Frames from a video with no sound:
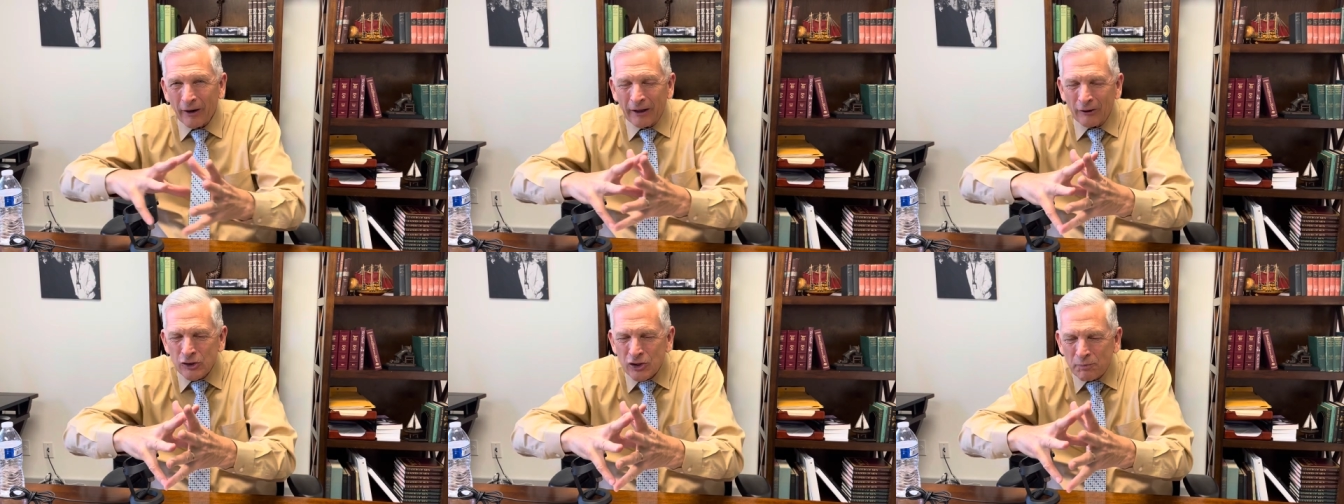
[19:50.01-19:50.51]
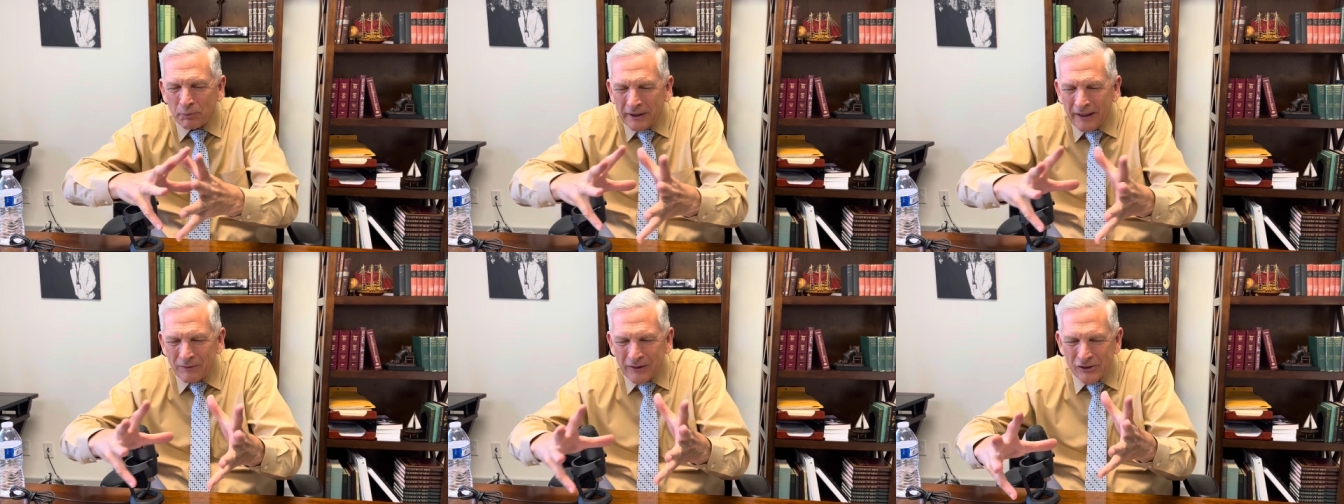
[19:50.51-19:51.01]
It'll
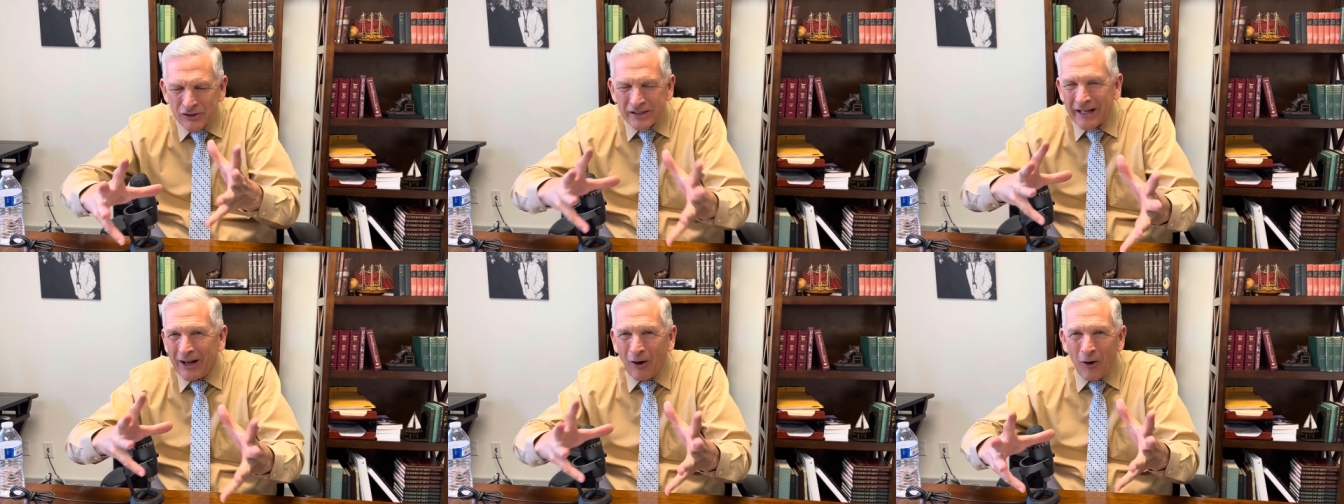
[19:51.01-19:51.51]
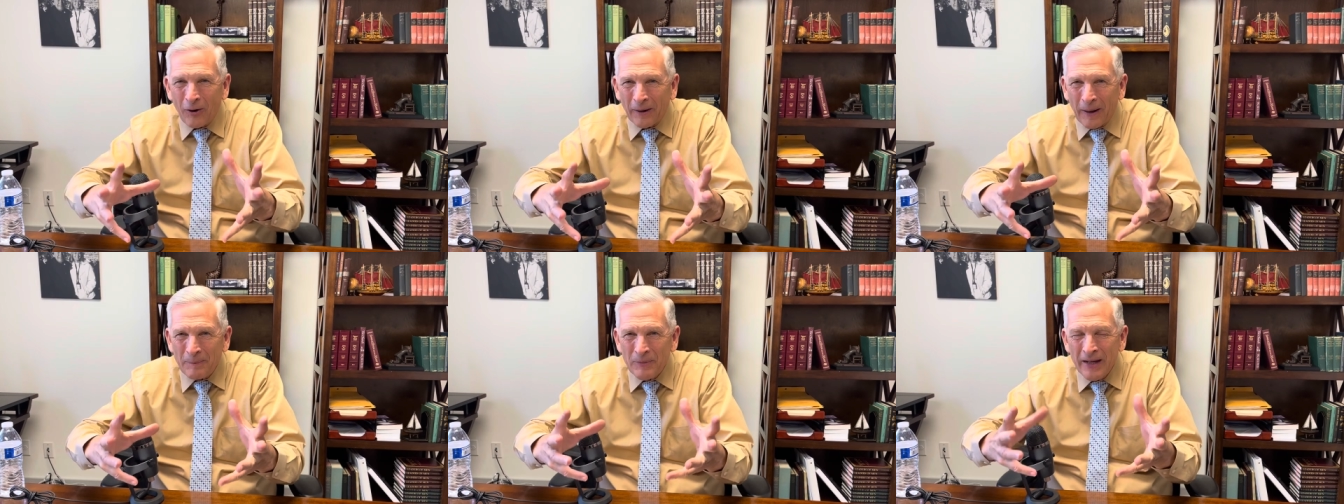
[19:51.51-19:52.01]
split this thing all
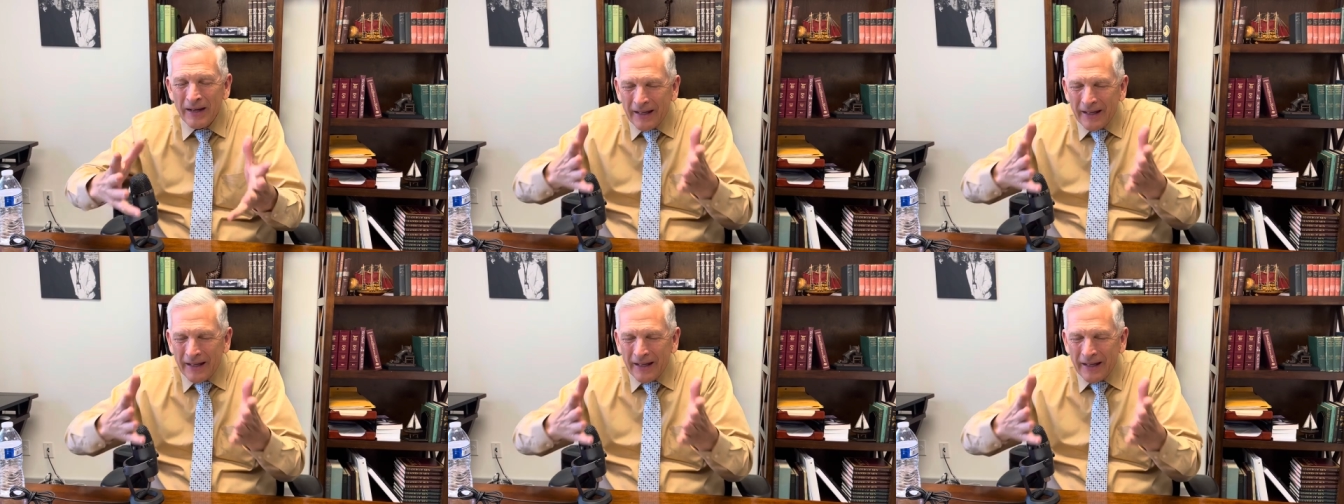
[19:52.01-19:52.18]
up.